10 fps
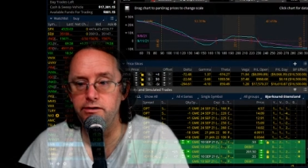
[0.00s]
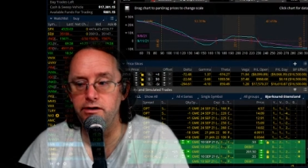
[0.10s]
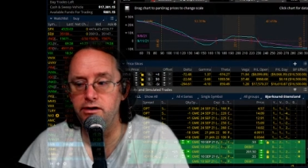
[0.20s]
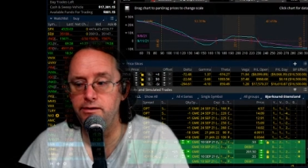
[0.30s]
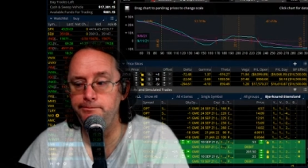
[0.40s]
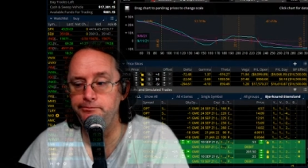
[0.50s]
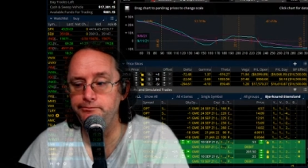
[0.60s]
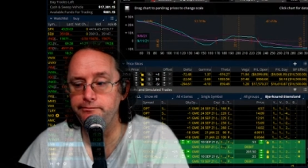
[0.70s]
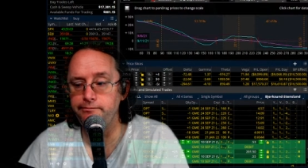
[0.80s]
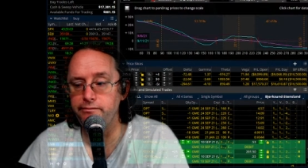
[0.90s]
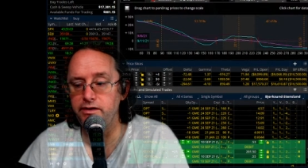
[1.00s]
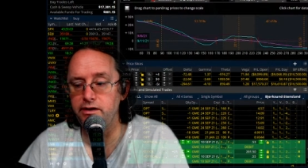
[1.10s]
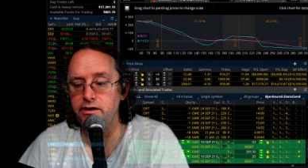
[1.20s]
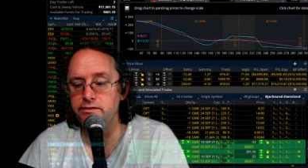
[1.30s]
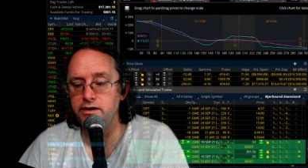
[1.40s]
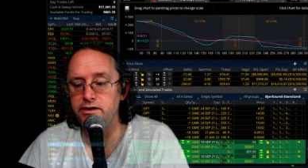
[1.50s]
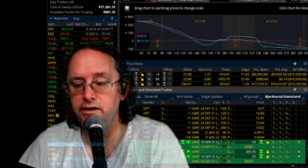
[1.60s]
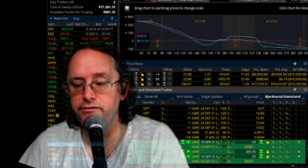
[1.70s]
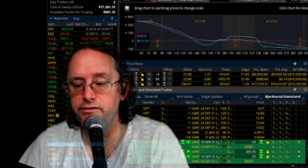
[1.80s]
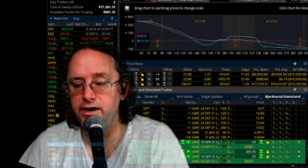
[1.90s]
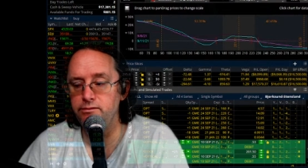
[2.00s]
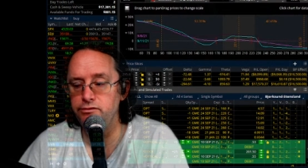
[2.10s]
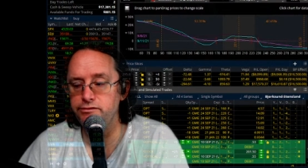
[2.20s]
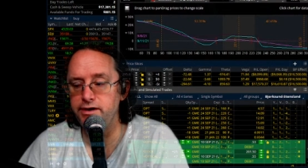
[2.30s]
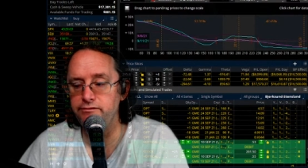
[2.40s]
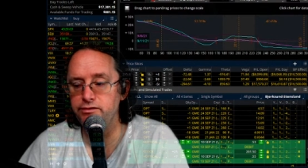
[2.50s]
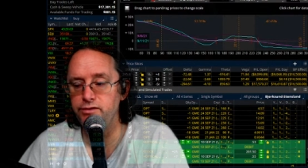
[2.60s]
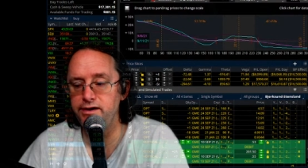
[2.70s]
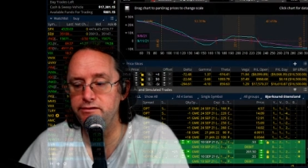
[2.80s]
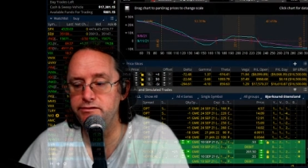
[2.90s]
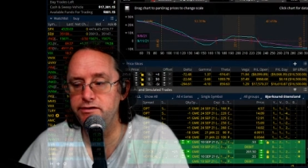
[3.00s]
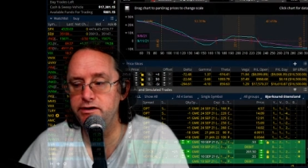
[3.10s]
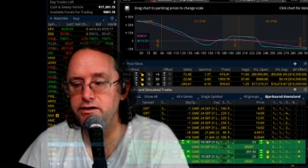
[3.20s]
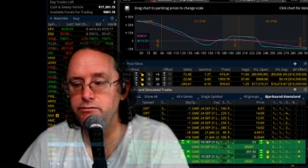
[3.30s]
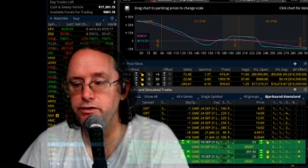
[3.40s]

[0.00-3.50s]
And then after that, we'll just have to wait and see.